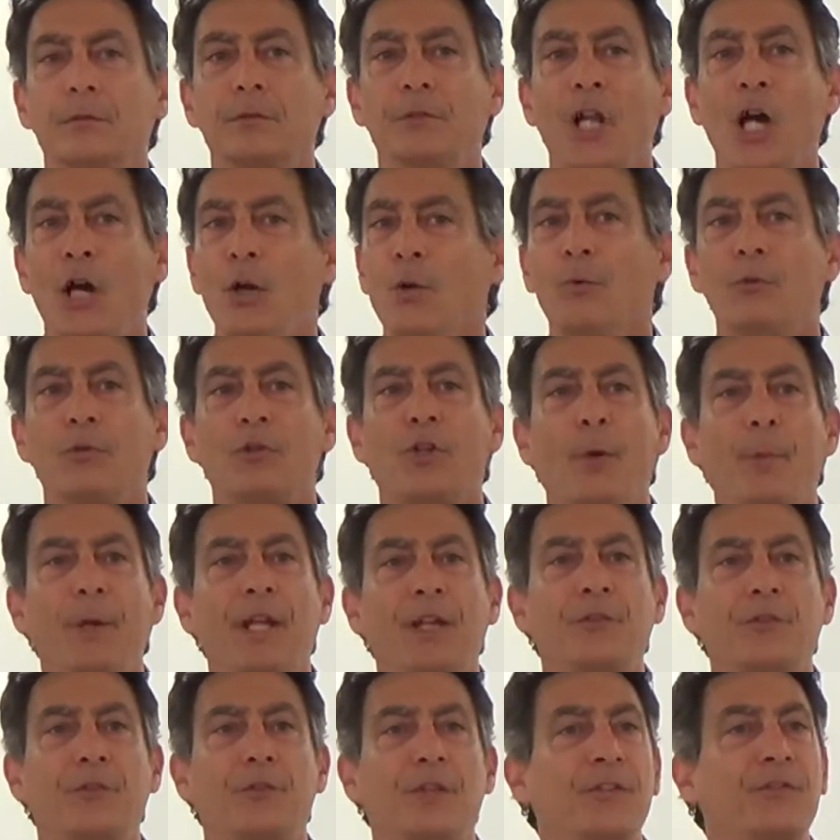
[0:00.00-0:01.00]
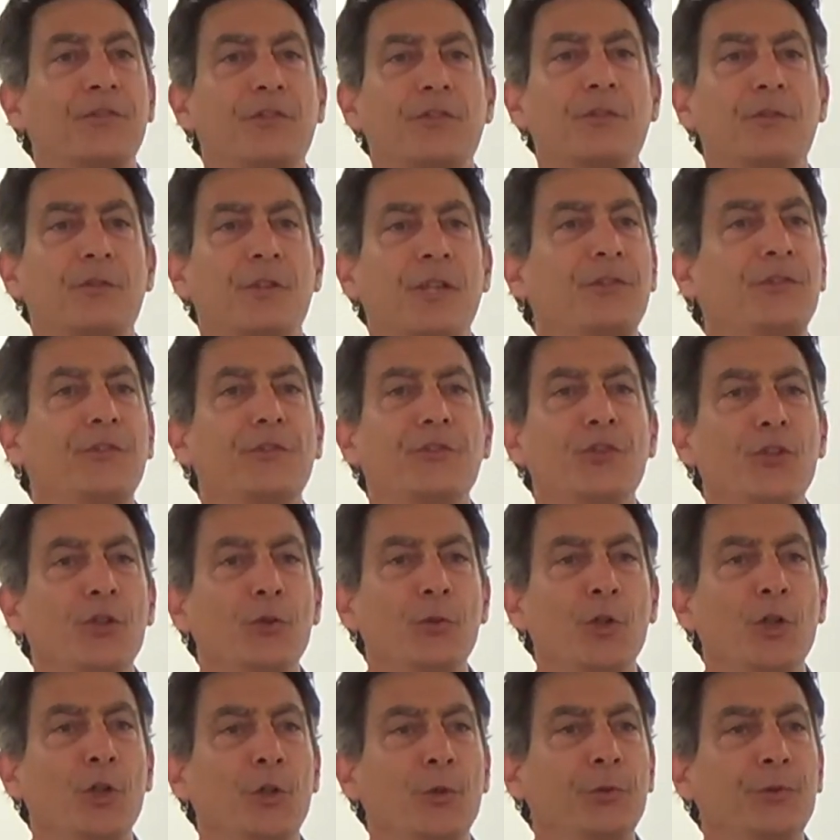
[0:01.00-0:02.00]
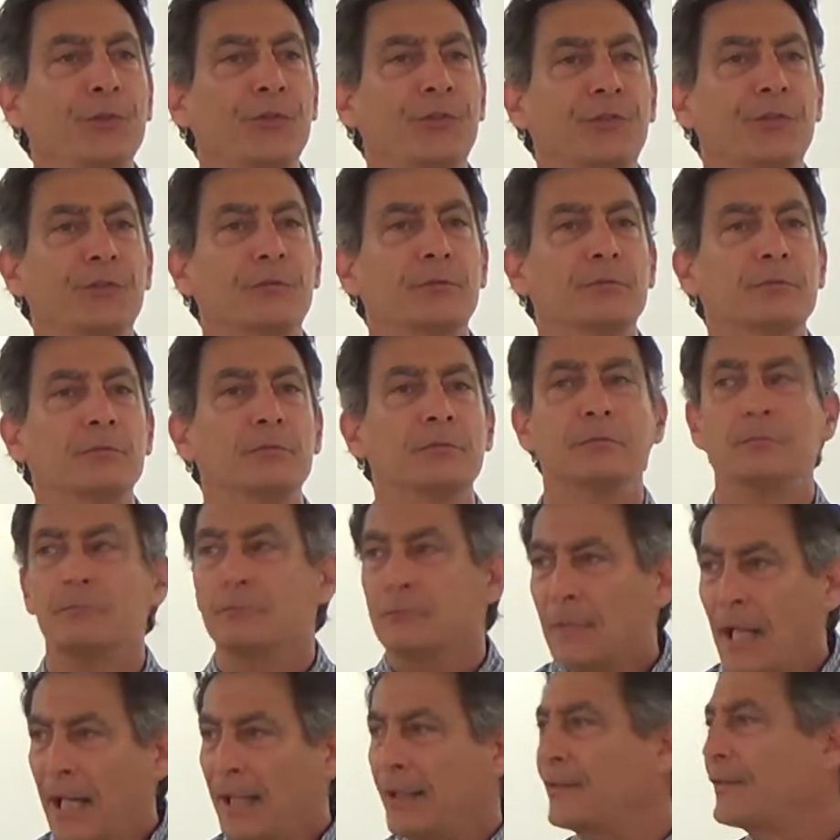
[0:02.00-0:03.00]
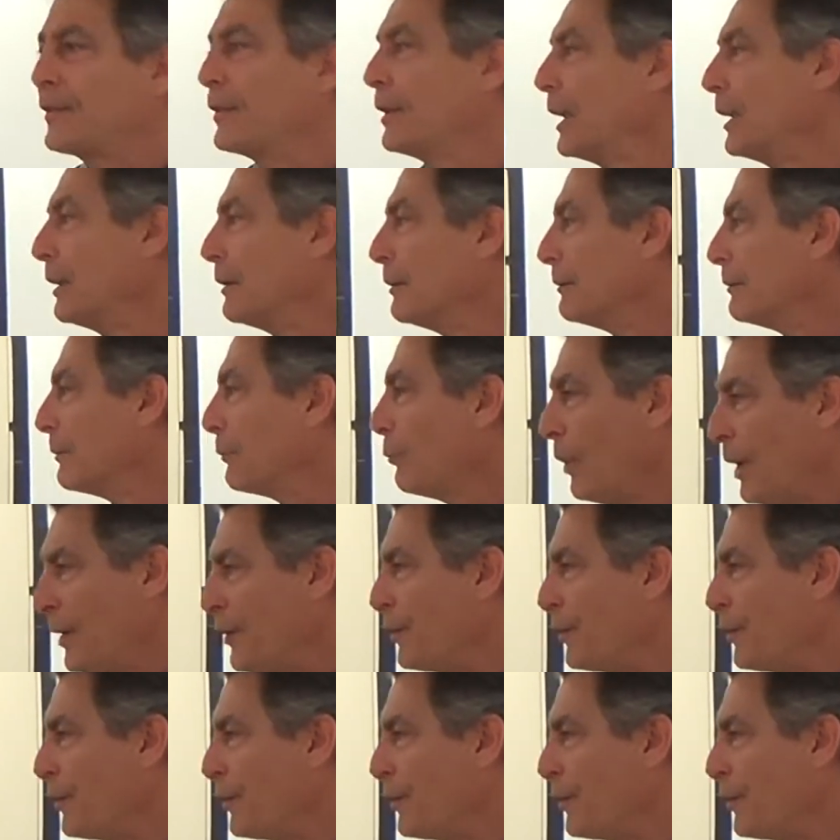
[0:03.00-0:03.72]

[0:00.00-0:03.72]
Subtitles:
No? Nobody? This is new news? Excellent.